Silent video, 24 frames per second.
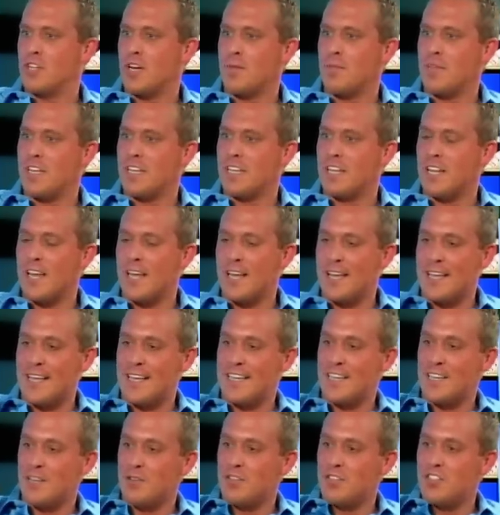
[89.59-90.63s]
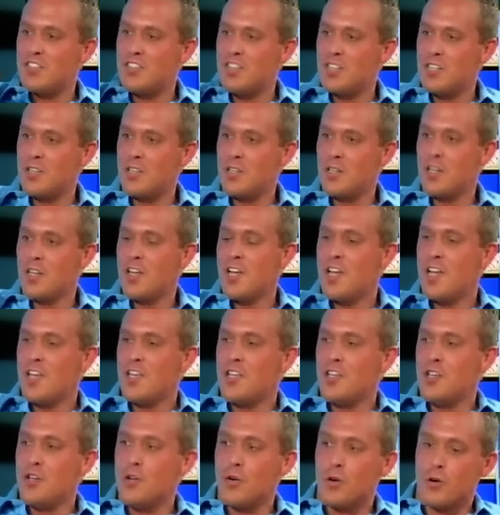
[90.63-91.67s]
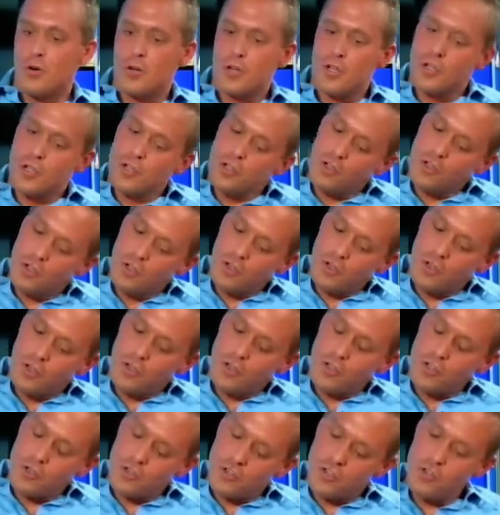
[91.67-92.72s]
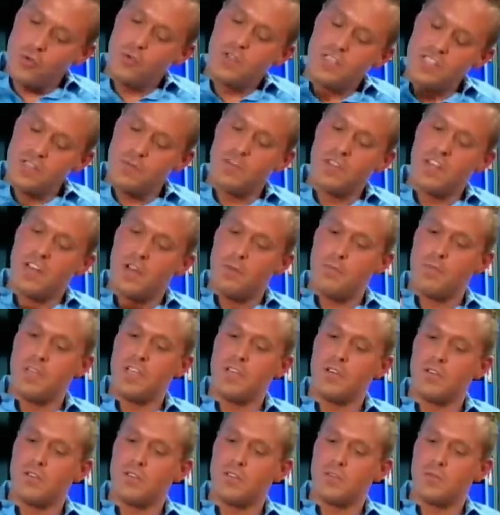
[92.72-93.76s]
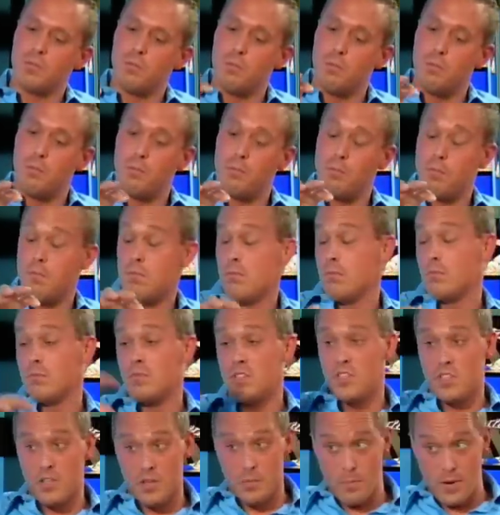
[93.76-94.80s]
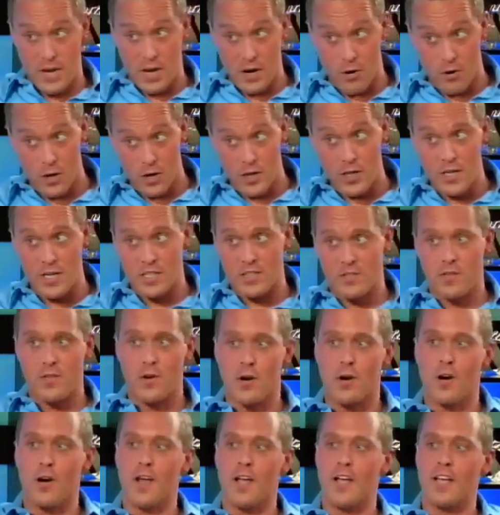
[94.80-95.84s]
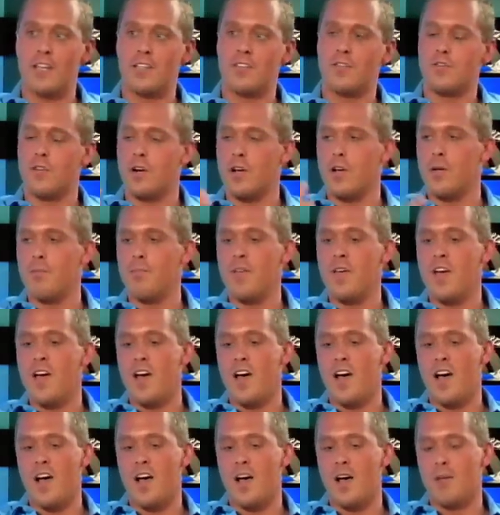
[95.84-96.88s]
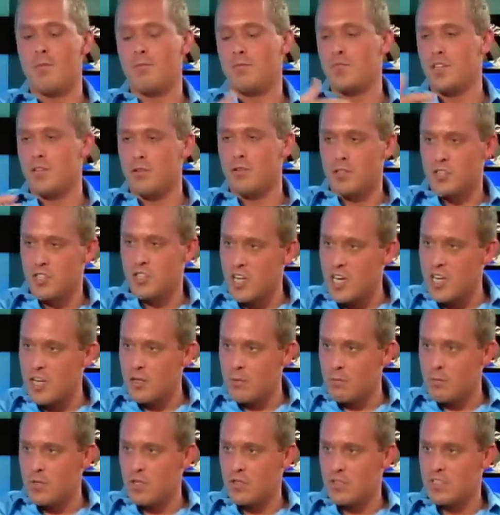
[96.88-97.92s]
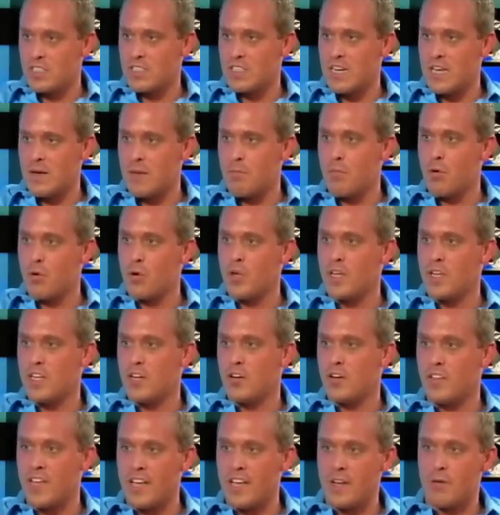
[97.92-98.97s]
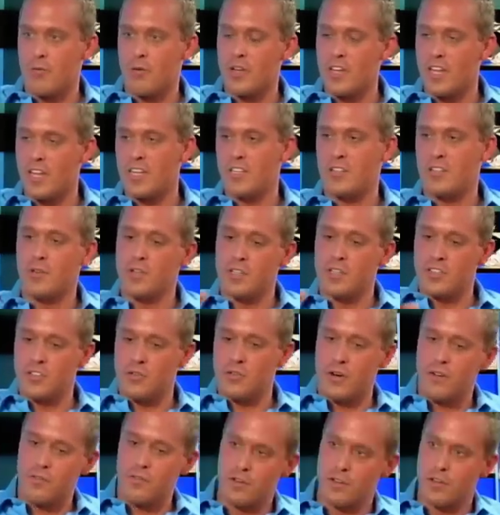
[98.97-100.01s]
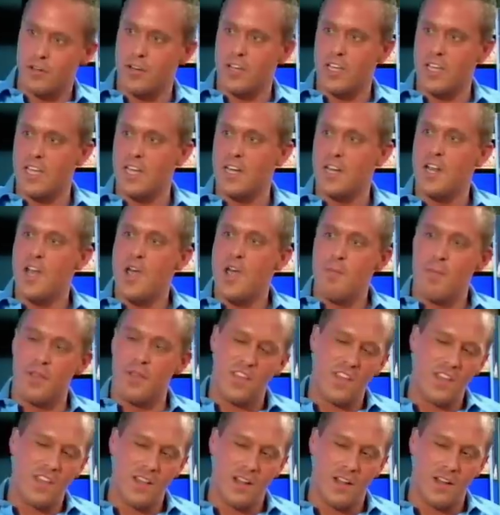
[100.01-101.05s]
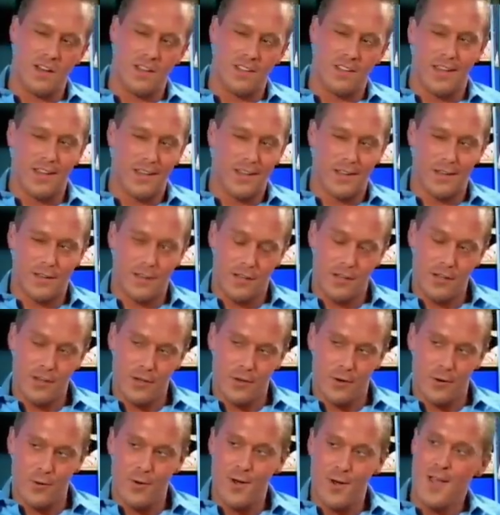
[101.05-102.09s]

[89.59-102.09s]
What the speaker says: I mean, like, you're doing something that appeals to the parent as far as from a child music standpoint. They can relate to it, it's great for their kid, but they kind of like it too.